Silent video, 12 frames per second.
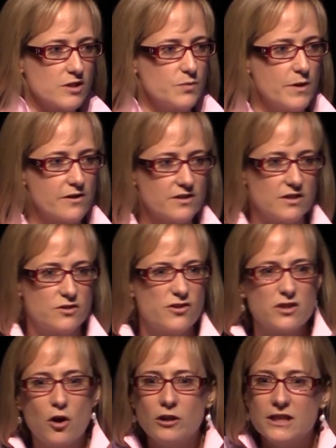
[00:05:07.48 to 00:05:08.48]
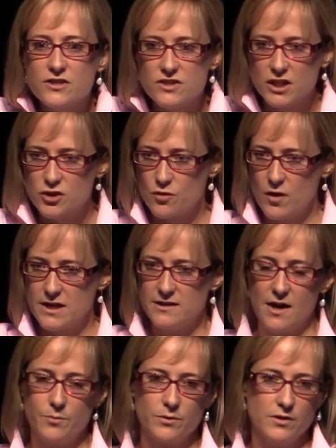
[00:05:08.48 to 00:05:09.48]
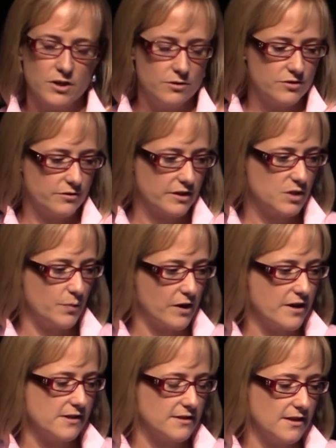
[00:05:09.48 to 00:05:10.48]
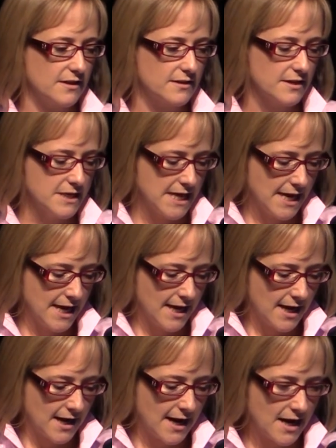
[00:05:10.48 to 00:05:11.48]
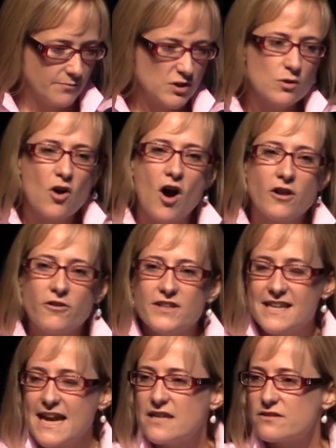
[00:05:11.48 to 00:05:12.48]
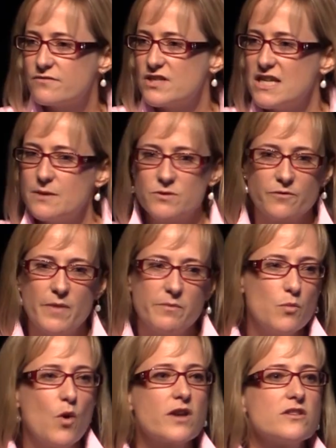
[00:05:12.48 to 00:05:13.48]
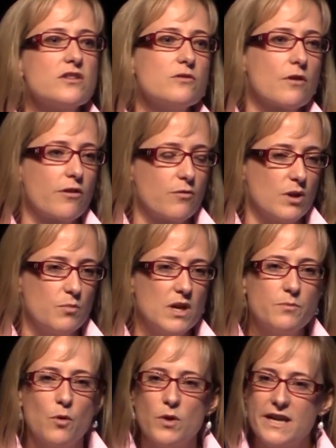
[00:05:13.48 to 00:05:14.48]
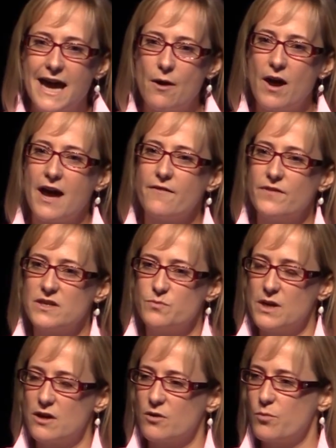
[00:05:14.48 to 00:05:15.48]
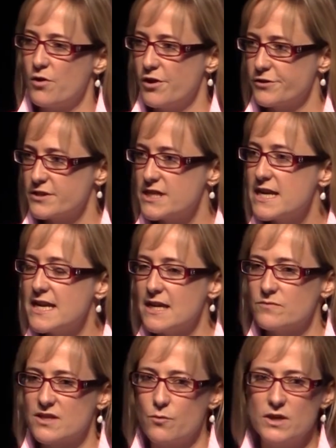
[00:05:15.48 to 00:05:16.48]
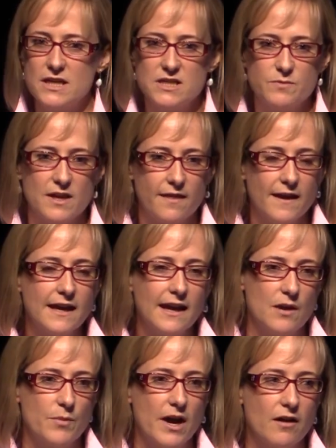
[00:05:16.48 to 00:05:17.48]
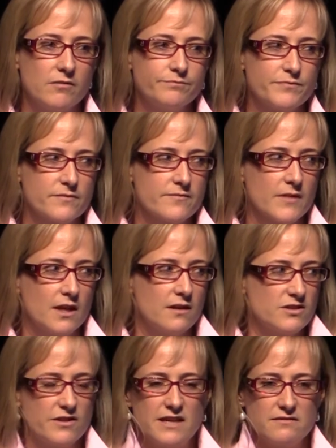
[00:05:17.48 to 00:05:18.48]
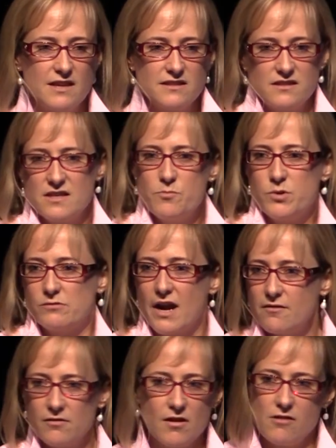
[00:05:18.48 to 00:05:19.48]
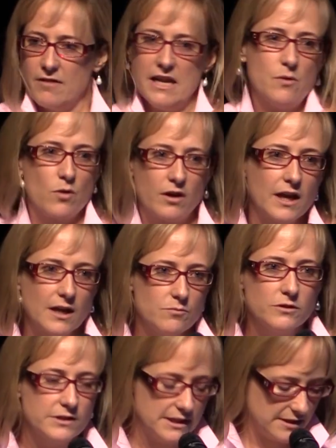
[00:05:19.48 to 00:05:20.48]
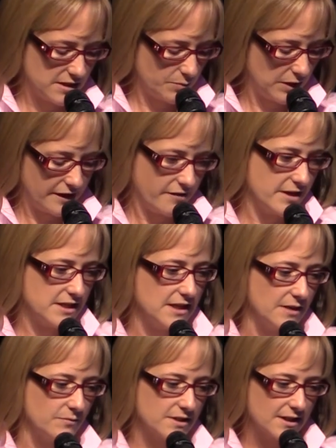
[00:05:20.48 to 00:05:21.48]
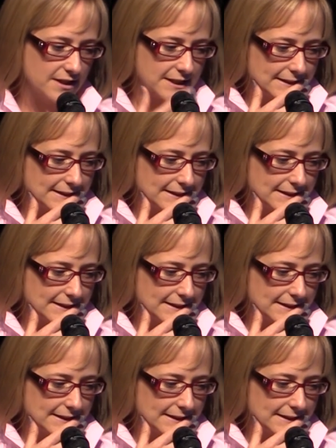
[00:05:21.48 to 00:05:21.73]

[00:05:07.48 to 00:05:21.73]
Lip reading: experiences to this holistic joined-up user experiences. So gone are the days of teams of maybe 1, 2, or 3 people. We now have these bigger, broader teams that we need to be thinking about. So that's simple, right? We're already working in multidisciplinary teams.